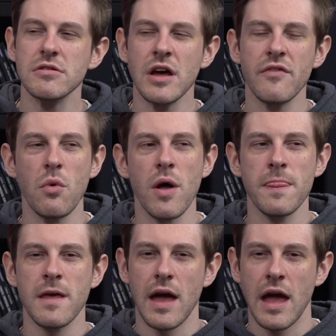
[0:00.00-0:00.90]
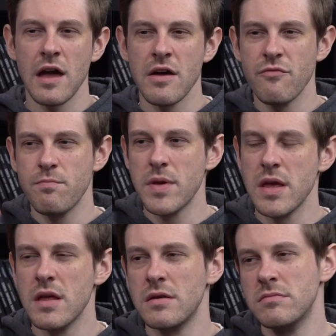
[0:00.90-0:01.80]
are another one that have
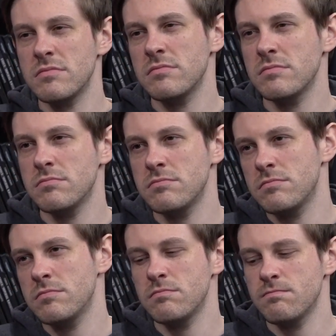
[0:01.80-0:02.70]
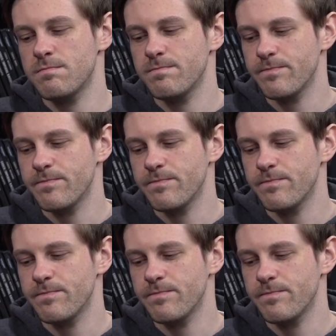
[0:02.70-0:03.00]
been